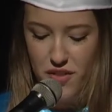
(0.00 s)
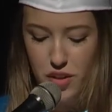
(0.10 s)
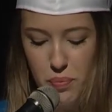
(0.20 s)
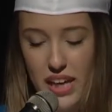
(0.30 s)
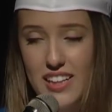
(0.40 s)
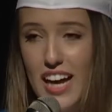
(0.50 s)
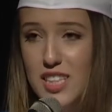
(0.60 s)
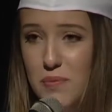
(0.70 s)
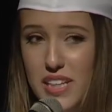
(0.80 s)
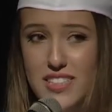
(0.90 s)
From my
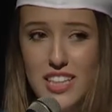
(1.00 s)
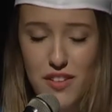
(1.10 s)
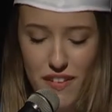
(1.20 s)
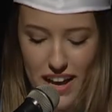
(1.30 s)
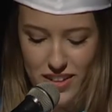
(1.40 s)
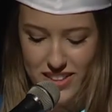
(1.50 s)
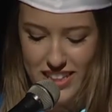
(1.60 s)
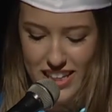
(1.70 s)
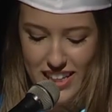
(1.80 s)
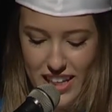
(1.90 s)
classmates to the
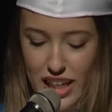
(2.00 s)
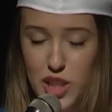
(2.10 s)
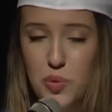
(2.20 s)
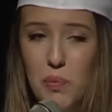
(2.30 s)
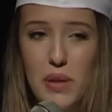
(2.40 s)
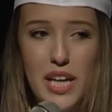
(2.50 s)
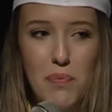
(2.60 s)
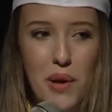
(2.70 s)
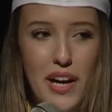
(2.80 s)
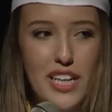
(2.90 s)
faculty, each one played a
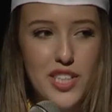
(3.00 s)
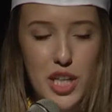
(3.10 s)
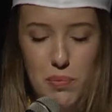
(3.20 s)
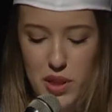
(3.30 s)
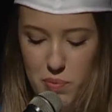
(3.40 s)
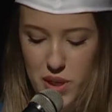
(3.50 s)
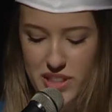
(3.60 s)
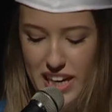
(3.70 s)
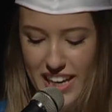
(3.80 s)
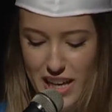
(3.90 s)
part in shaping the
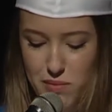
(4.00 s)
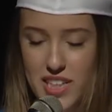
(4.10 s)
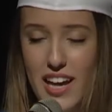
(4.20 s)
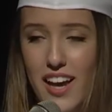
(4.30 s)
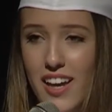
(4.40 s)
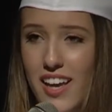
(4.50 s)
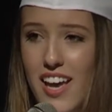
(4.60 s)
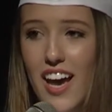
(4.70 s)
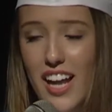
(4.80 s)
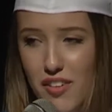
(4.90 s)
person I am today,
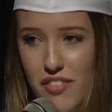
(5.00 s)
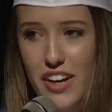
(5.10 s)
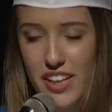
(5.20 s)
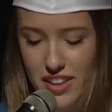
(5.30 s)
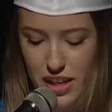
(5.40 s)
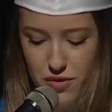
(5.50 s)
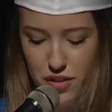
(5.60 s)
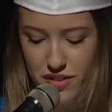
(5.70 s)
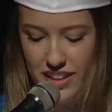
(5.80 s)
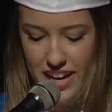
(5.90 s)
and I'm very thankful
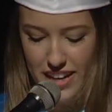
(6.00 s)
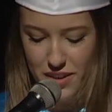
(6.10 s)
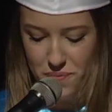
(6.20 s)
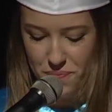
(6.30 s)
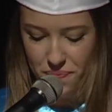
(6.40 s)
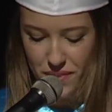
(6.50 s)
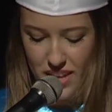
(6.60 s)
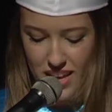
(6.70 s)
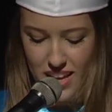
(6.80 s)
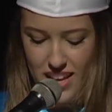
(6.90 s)
for that.
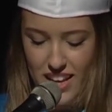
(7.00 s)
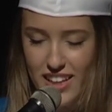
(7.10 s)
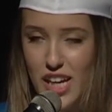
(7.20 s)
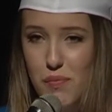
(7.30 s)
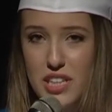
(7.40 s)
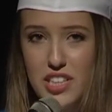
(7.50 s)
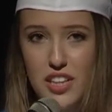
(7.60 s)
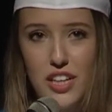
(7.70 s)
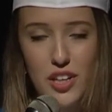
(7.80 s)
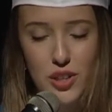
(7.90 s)
Coming to
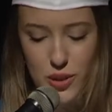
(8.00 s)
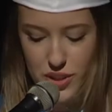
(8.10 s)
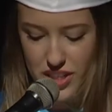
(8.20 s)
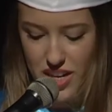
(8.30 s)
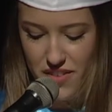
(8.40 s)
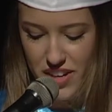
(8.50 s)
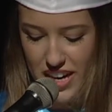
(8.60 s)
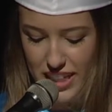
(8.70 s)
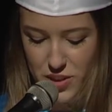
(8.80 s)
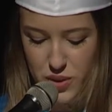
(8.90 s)
the conclusion of our
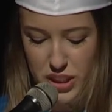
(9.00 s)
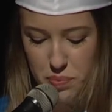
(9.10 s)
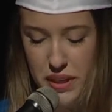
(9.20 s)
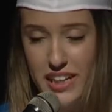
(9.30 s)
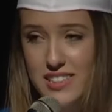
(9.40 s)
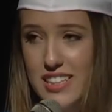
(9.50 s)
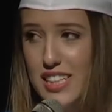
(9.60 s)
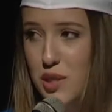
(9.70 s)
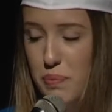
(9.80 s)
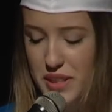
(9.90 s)
high school experience
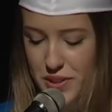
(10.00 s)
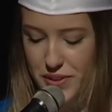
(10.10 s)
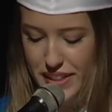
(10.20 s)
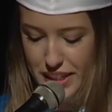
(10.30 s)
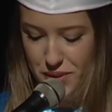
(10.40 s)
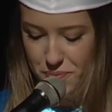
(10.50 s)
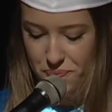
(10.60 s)
is a bit surreal.